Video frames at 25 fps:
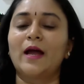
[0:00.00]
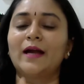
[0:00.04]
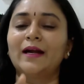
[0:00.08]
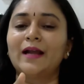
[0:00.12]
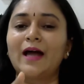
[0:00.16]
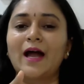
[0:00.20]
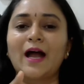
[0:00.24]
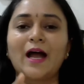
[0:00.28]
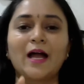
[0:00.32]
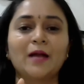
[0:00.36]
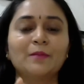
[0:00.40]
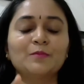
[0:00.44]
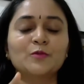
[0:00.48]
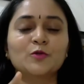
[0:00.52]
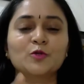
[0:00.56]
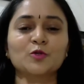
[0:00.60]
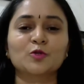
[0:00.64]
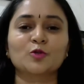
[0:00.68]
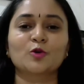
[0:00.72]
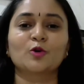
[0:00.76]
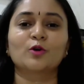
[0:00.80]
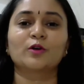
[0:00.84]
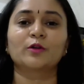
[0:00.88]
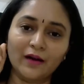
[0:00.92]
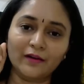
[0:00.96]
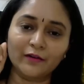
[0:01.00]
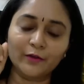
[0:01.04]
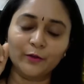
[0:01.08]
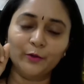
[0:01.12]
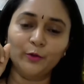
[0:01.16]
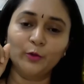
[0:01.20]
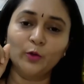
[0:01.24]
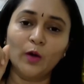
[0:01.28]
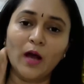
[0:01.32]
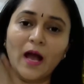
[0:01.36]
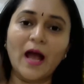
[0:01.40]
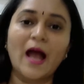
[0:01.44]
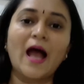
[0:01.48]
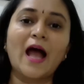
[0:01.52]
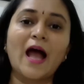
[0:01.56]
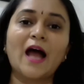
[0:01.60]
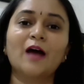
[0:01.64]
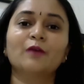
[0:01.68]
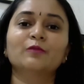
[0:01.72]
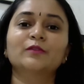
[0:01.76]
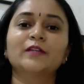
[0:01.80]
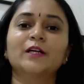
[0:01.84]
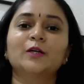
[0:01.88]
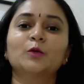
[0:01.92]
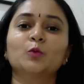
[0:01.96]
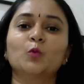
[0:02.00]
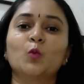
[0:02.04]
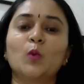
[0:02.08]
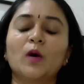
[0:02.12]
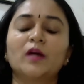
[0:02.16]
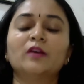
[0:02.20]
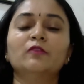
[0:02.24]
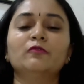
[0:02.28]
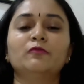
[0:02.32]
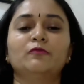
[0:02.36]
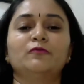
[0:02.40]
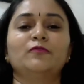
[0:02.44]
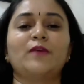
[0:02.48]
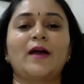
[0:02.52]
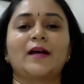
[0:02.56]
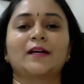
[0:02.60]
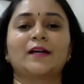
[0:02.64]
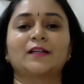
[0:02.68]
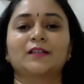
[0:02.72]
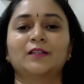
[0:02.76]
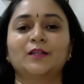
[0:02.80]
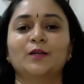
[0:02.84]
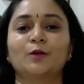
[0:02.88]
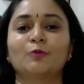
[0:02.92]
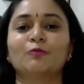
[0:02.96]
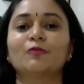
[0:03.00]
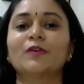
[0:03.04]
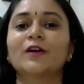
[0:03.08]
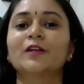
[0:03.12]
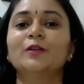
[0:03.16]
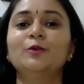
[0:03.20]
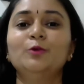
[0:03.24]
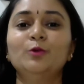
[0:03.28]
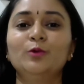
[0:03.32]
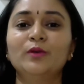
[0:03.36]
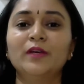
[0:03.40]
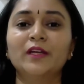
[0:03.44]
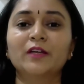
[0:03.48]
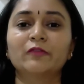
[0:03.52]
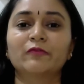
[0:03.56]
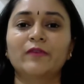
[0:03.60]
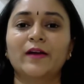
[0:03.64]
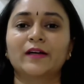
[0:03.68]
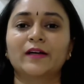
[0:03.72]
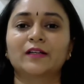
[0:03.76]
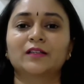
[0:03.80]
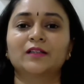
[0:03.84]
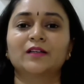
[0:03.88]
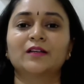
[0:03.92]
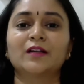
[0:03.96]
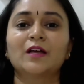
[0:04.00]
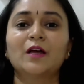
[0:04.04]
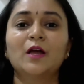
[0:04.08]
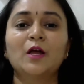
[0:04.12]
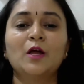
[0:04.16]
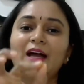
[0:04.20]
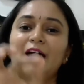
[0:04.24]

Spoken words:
and I'm sure you have that one factor, one unique factor.